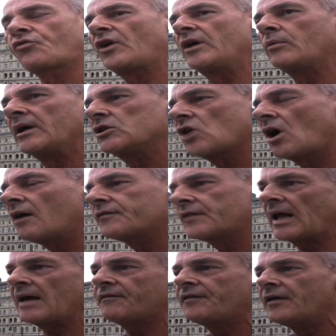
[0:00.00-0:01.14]
three weeks after
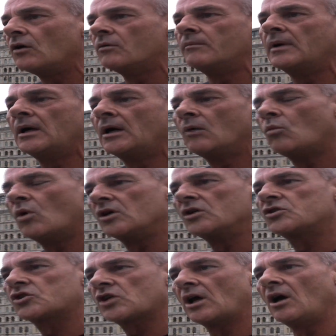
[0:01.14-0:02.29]
that film
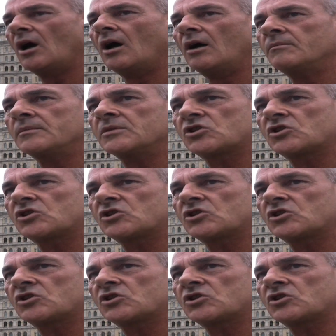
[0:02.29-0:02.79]
was um,